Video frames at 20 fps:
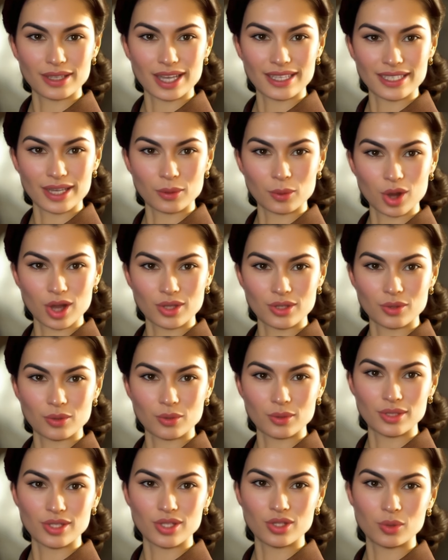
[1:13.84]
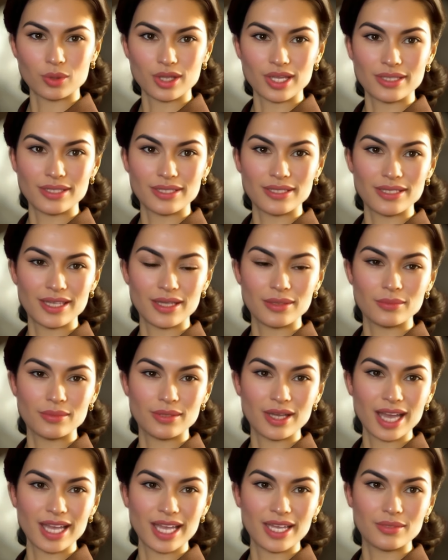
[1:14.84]
As I walk through the streets,
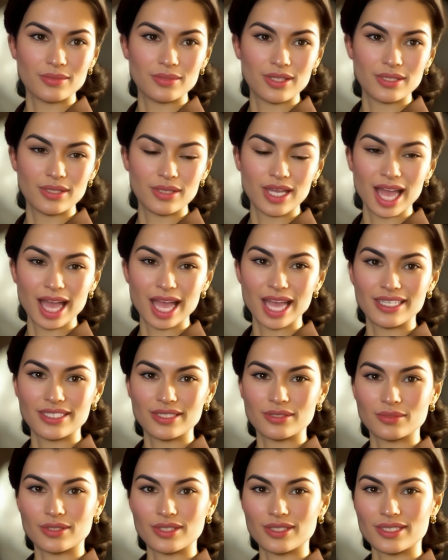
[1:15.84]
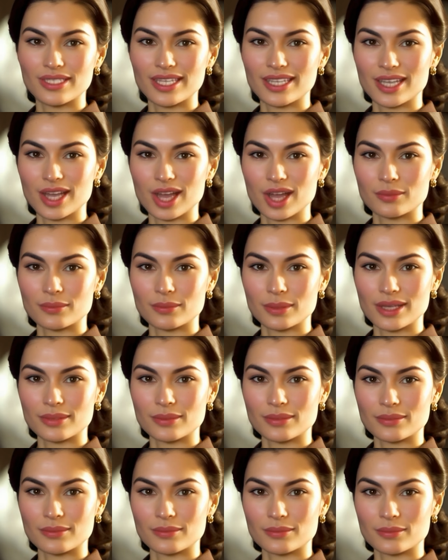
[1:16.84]
I can feel the eyes of the city on
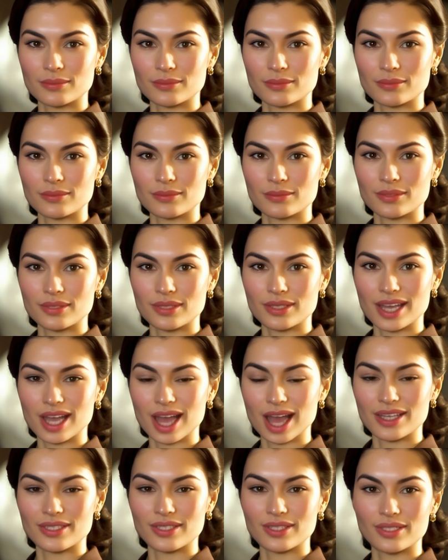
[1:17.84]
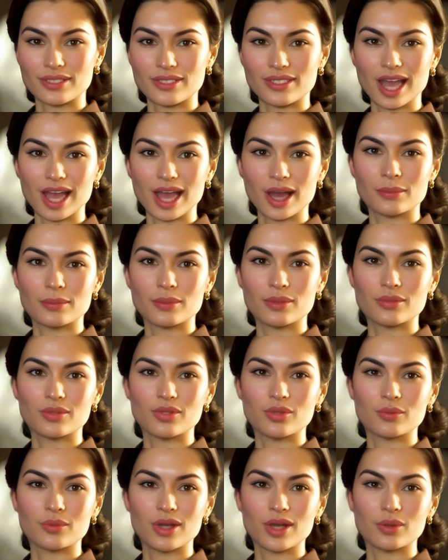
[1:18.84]
me. The constant hum
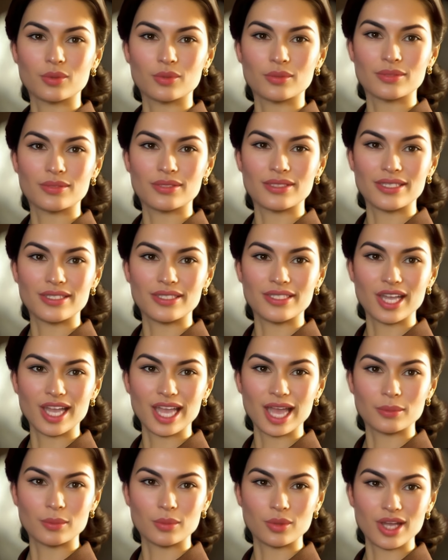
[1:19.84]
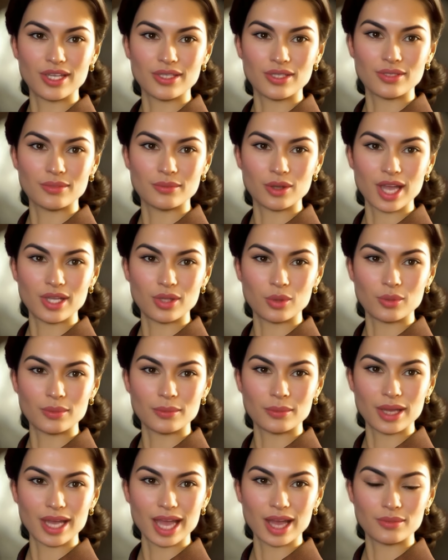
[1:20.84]
of drones and cameras
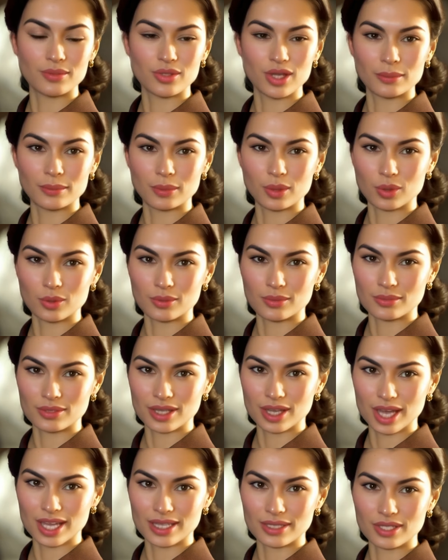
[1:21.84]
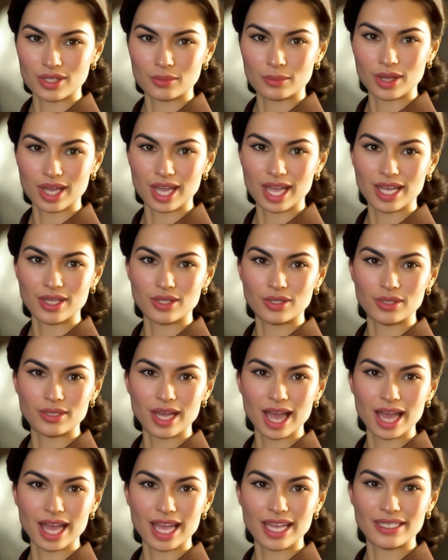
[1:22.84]
follows my every move, their mechanical
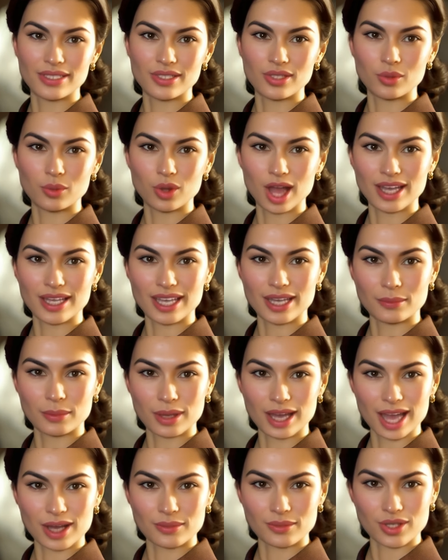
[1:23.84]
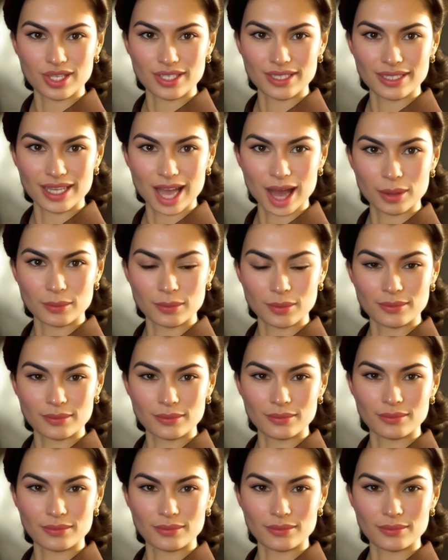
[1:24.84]
eyes tracking my every step.